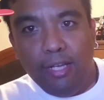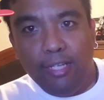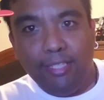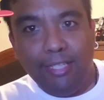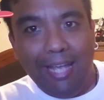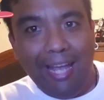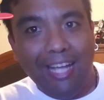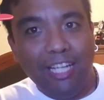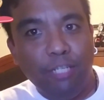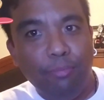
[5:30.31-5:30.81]

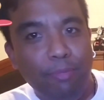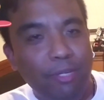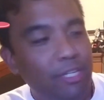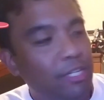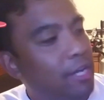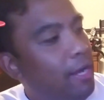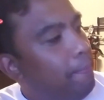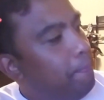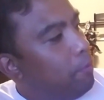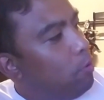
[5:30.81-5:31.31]
It's
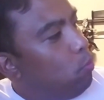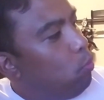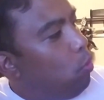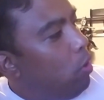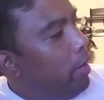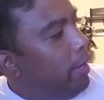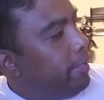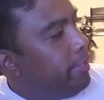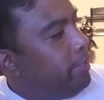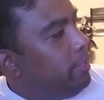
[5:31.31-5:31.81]
X-Men
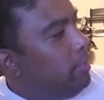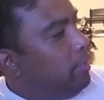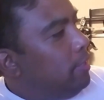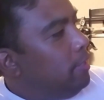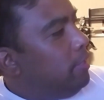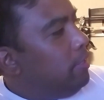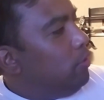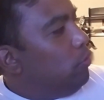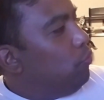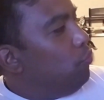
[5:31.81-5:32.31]
#1
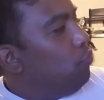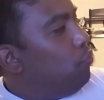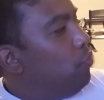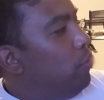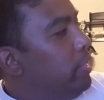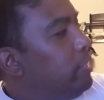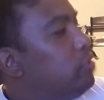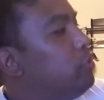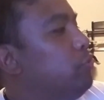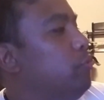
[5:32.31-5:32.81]

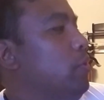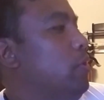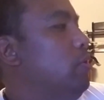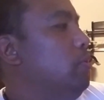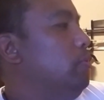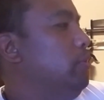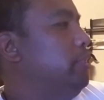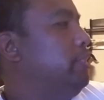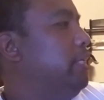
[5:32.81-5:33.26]
retro.